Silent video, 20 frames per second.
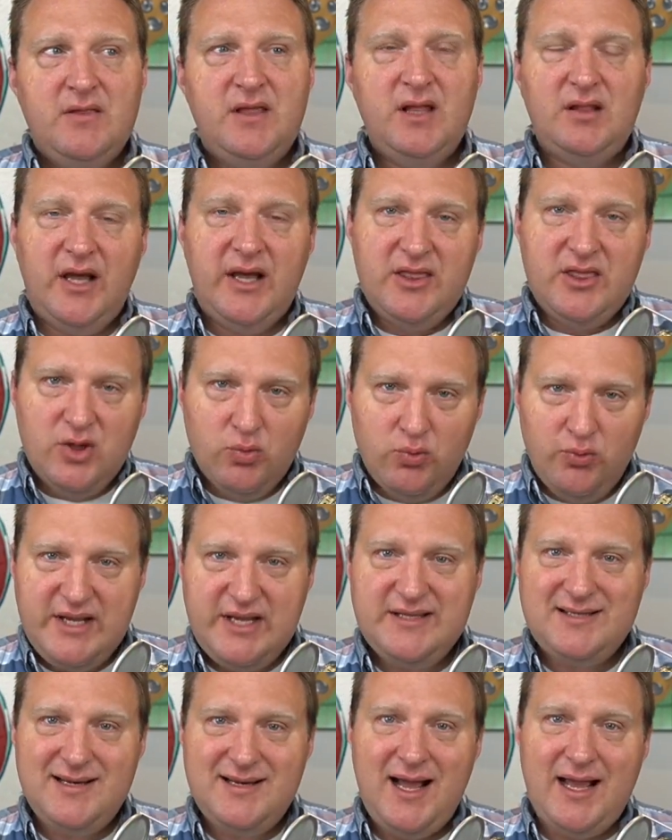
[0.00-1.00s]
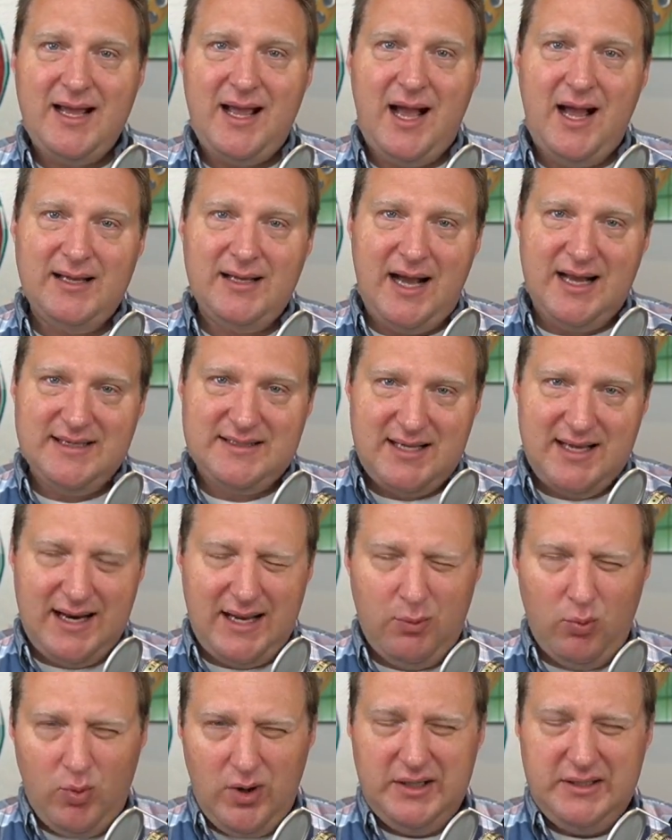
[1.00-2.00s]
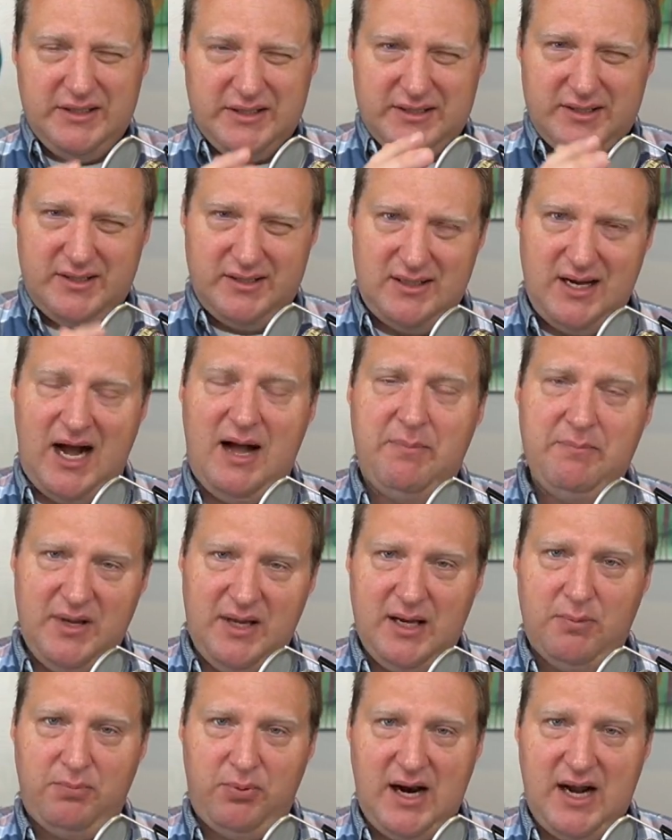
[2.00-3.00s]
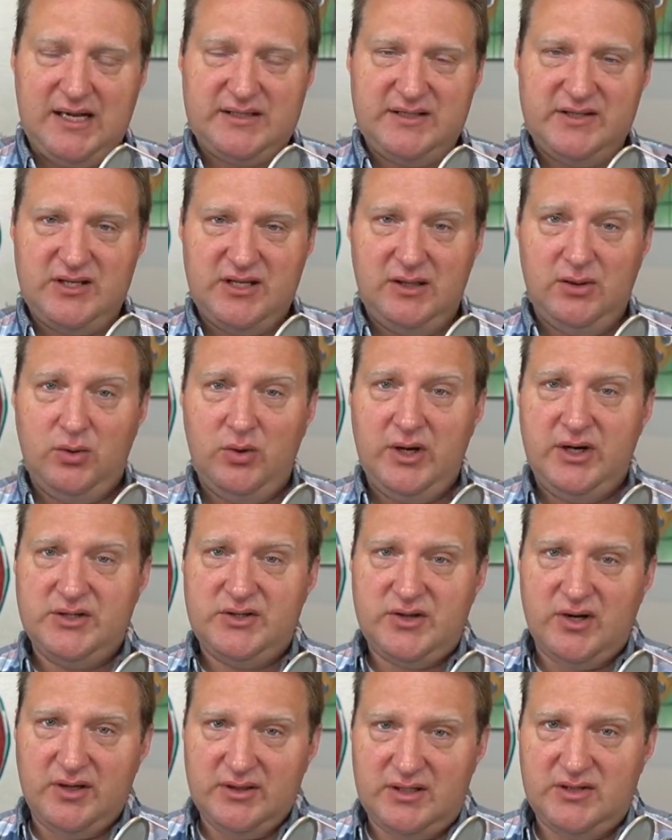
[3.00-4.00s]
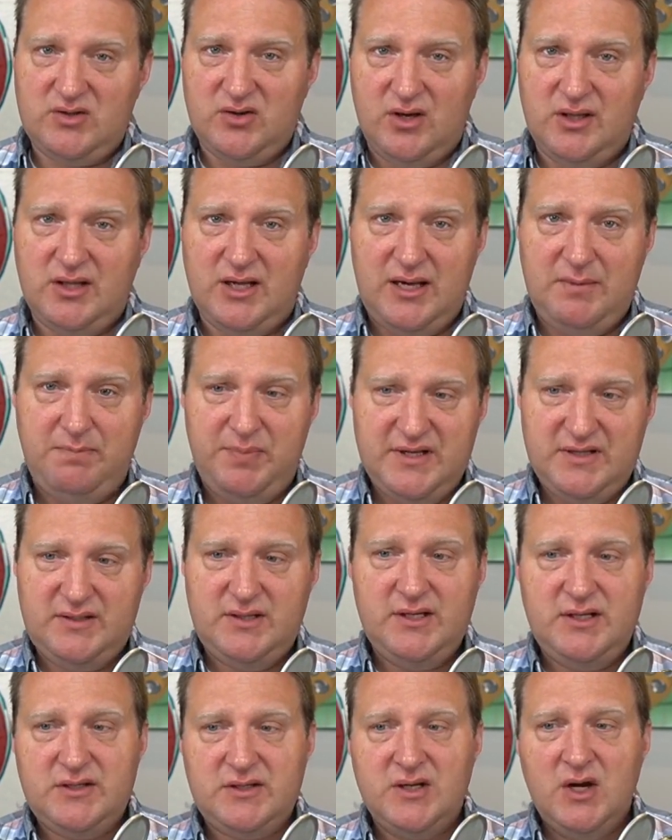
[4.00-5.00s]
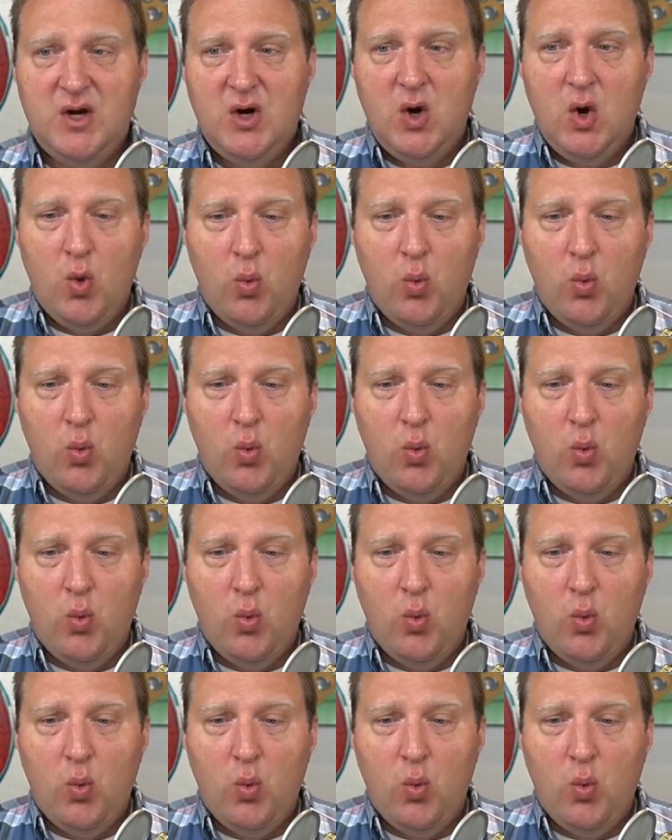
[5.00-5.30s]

that like the reason I, I, I said I wanted to stop being a practicing lawyer and start this online business